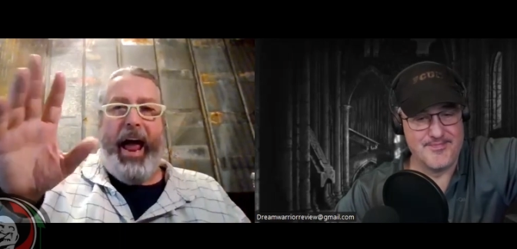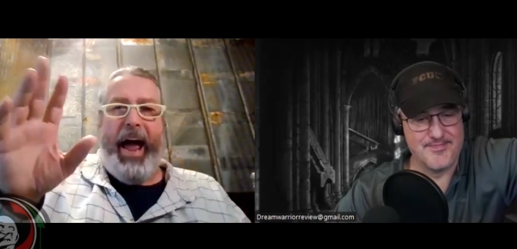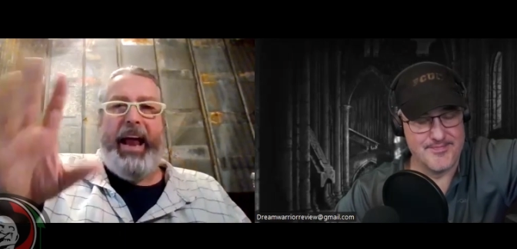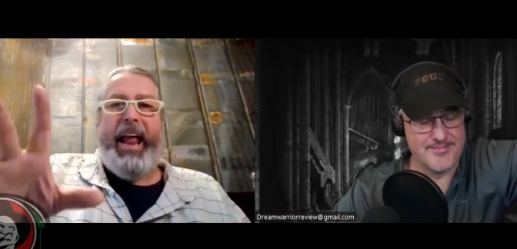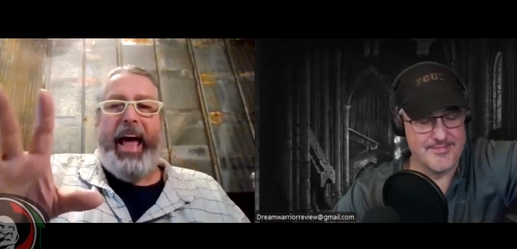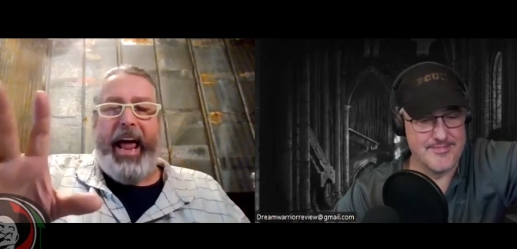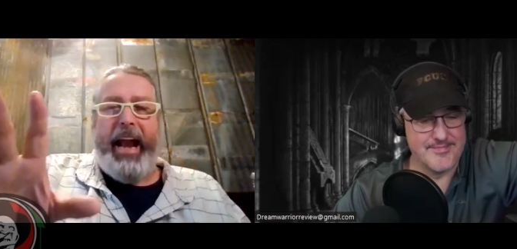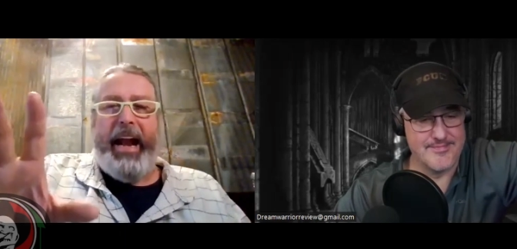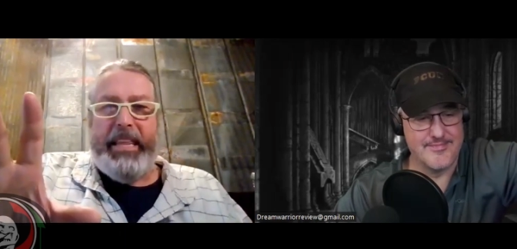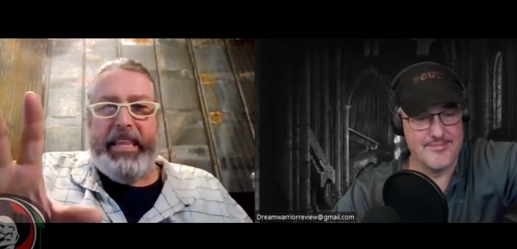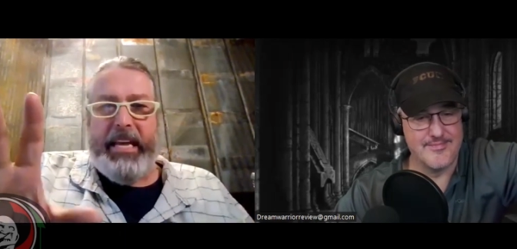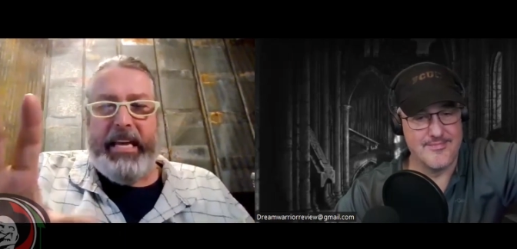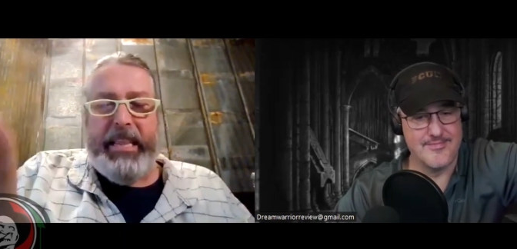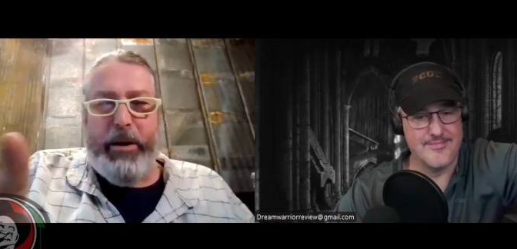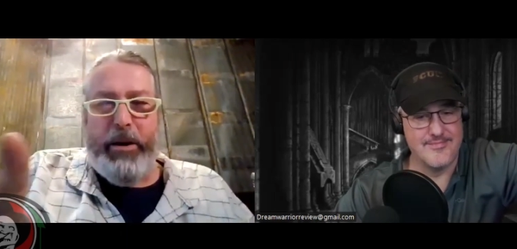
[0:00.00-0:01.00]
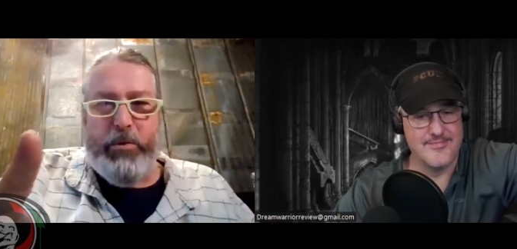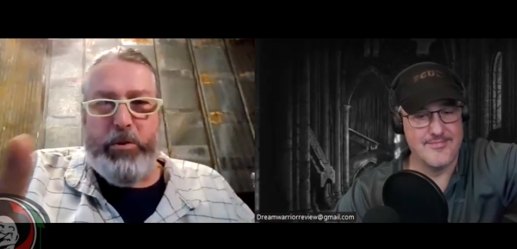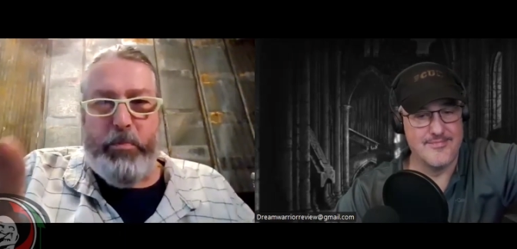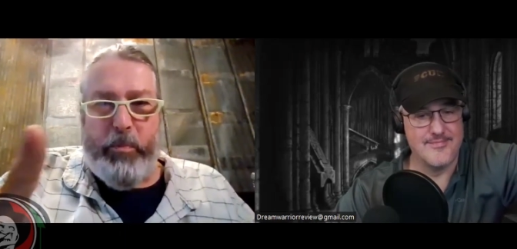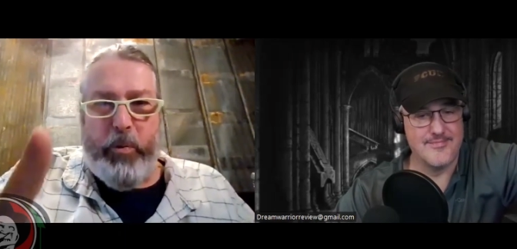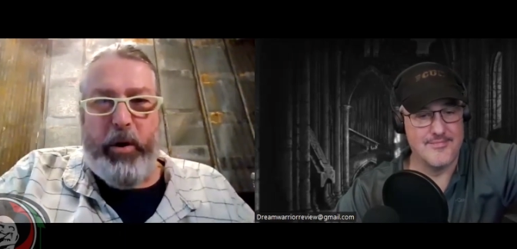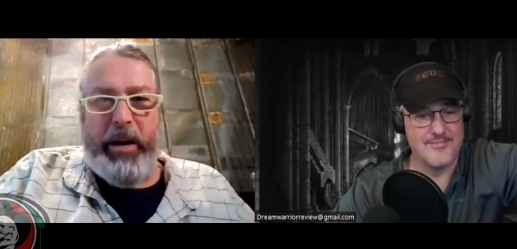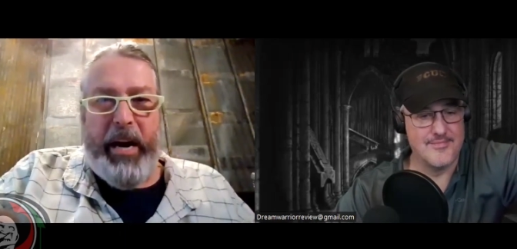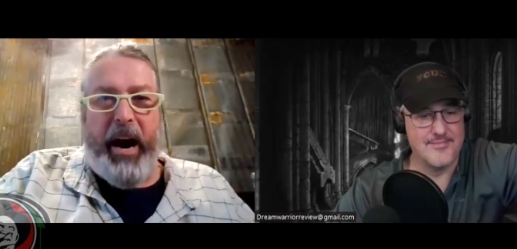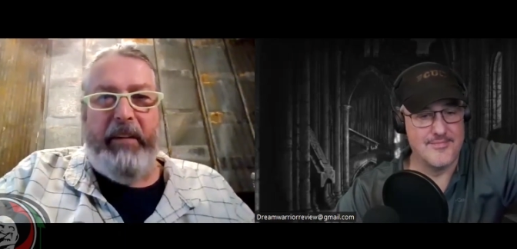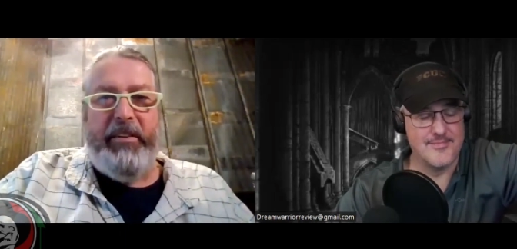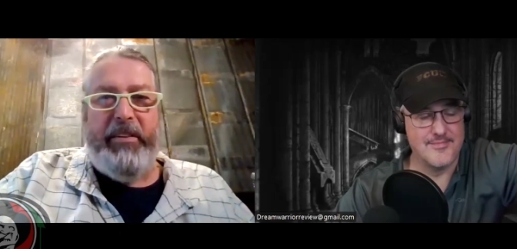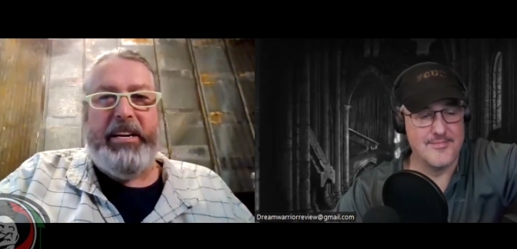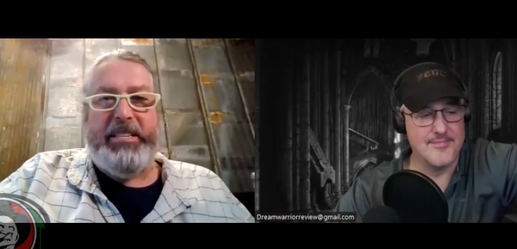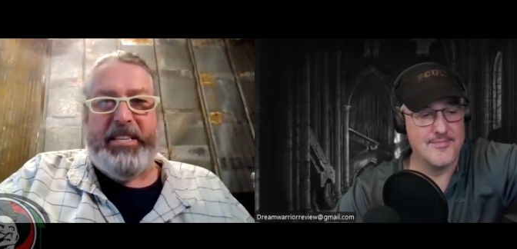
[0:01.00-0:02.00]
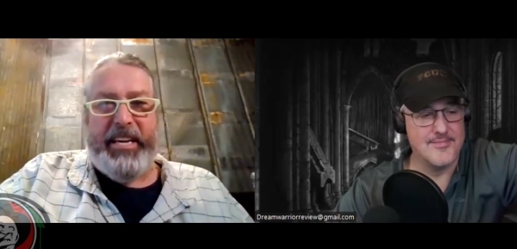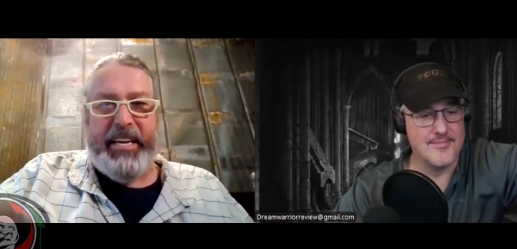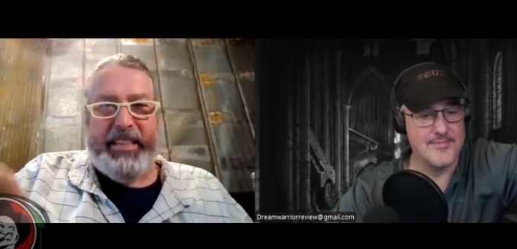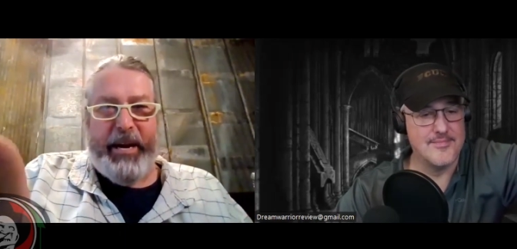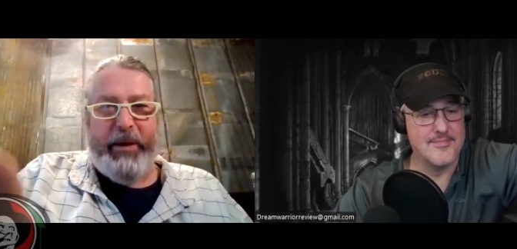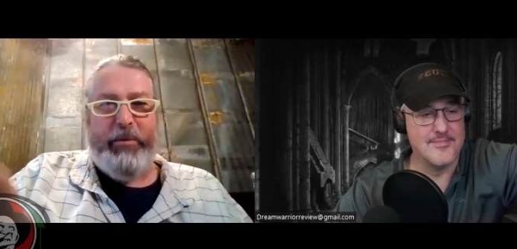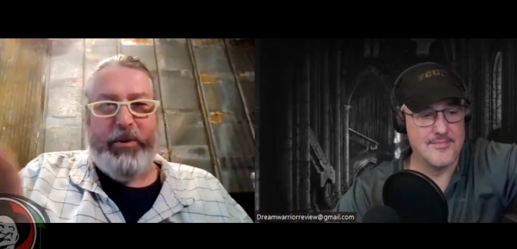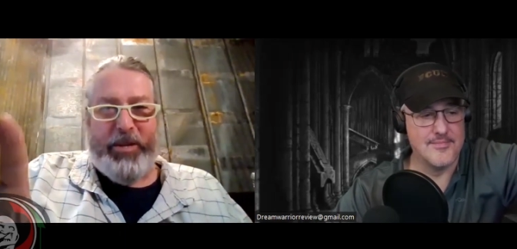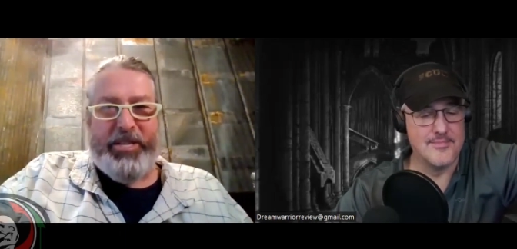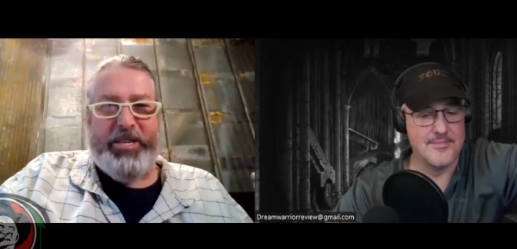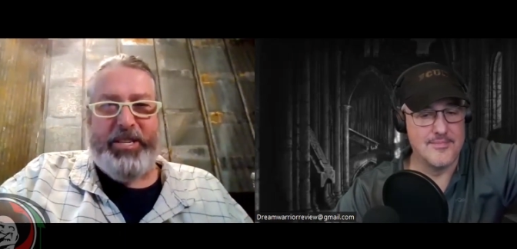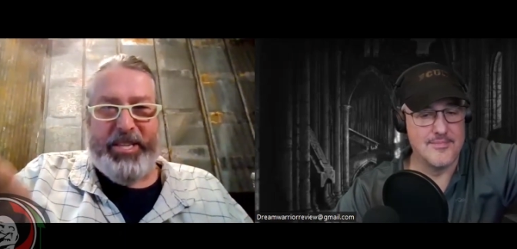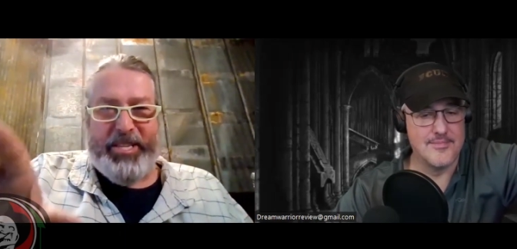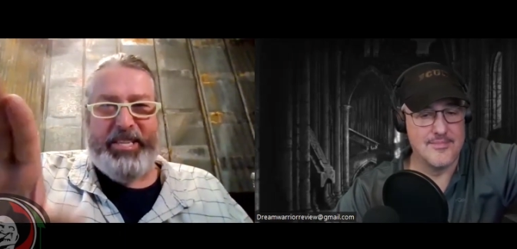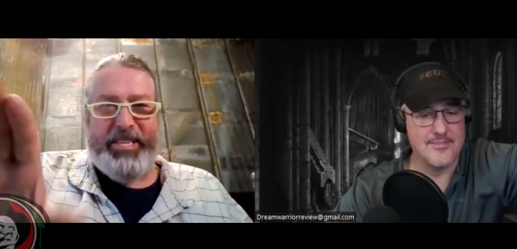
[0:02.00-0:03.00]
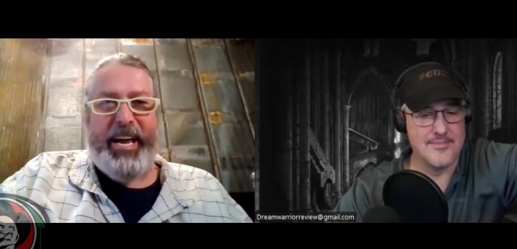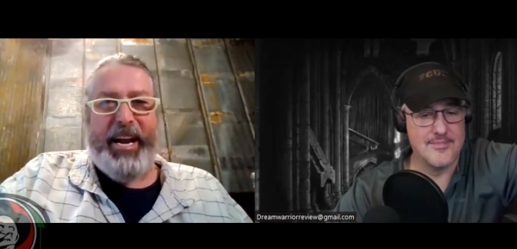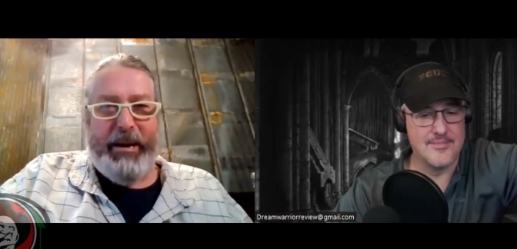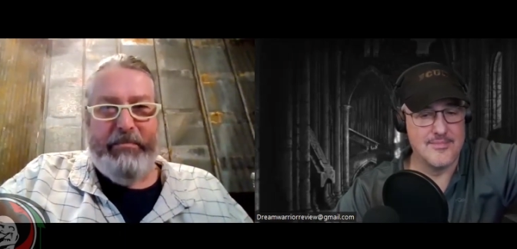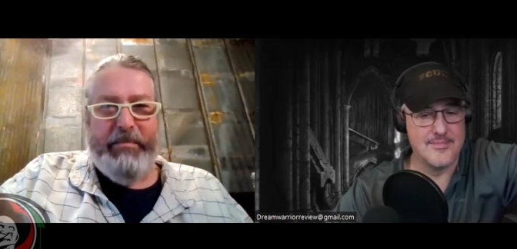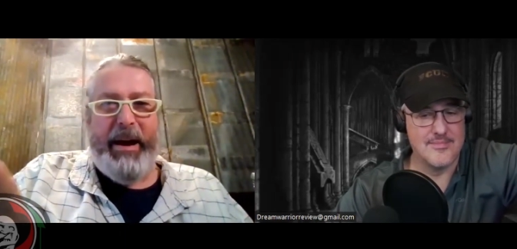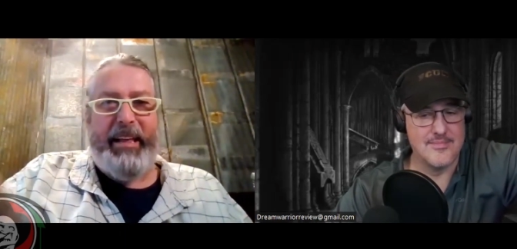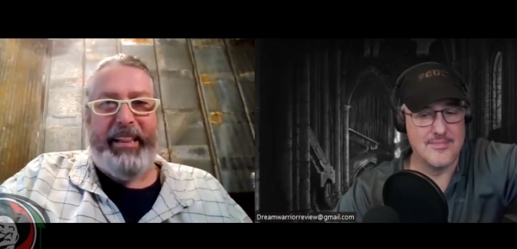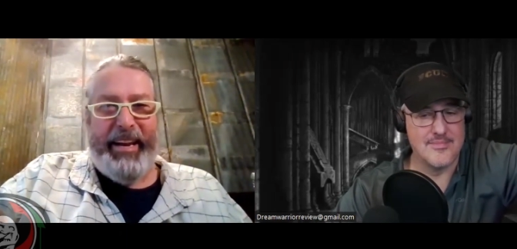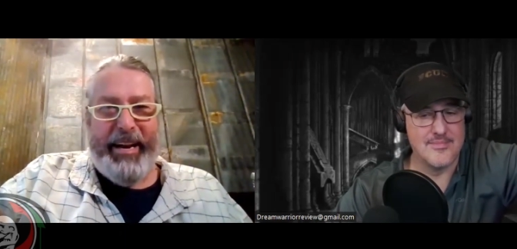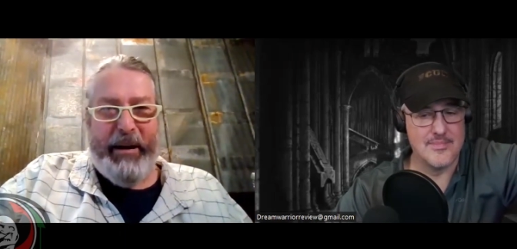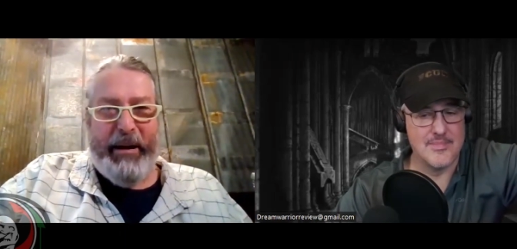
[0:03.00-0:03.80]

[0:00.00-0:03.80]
Speaker 1: And and I think that it was pretty obvious that they were just setting Maitland